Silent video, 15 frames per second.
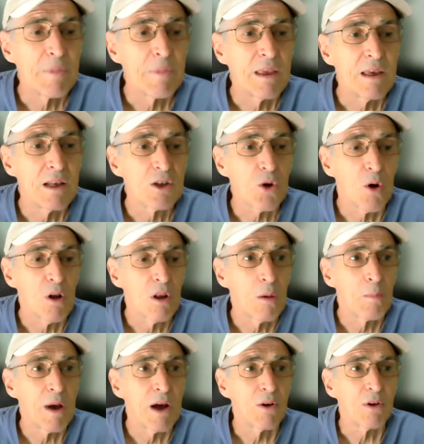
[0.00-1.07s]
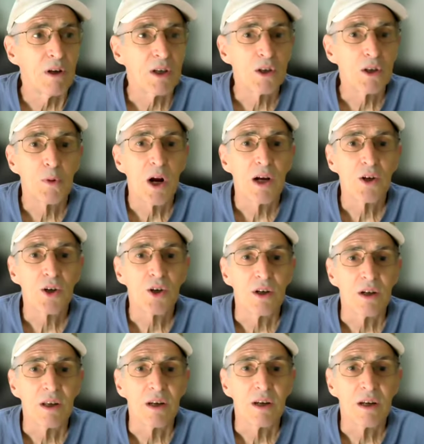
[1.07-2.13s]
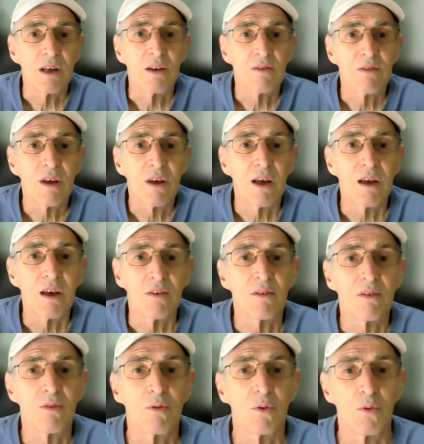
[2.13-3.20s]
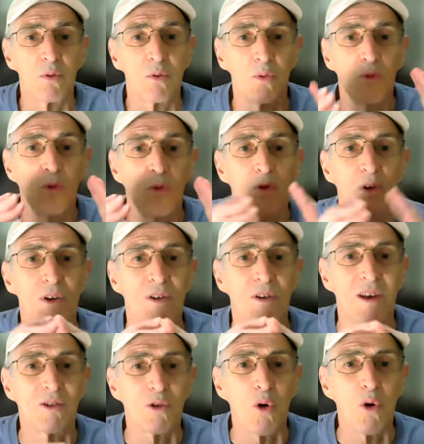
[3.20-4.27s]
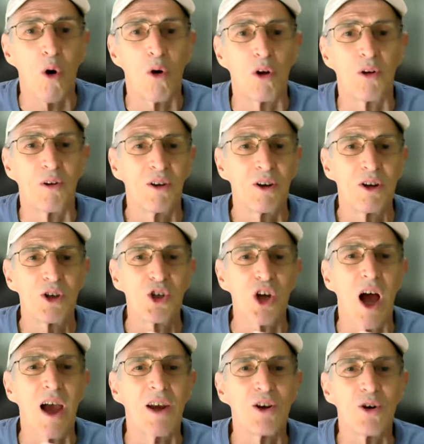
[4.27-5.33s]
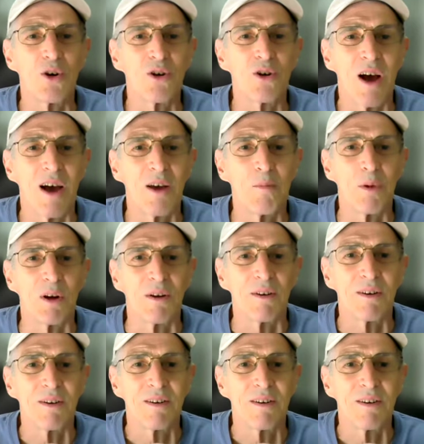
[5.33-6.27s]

it's all about expression, and in his case, it's called Shine Your Diamond.